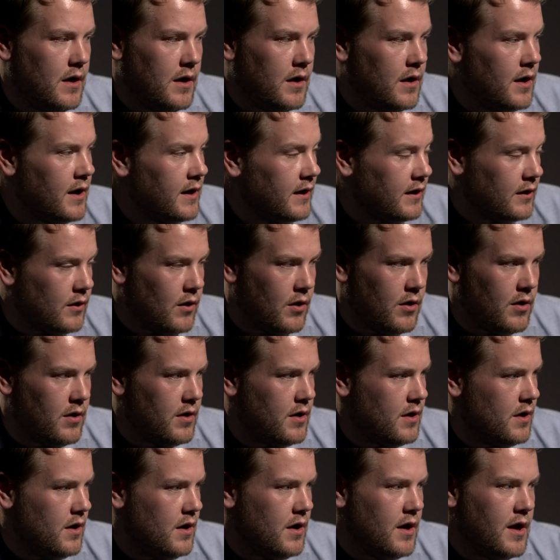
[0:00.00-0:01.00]
I
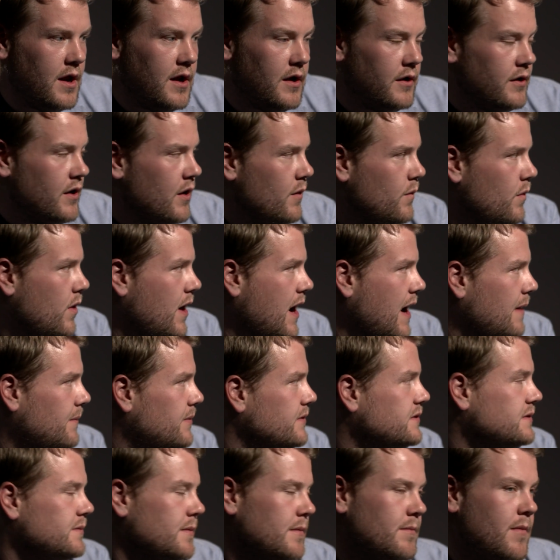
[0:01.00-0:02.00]
don't know what
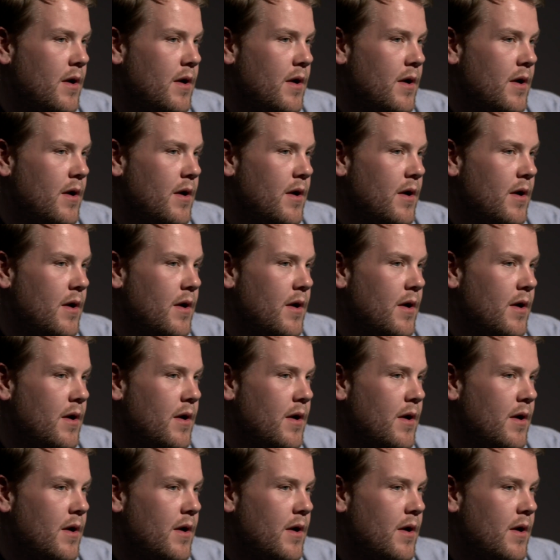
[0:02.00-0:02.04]
happened to me.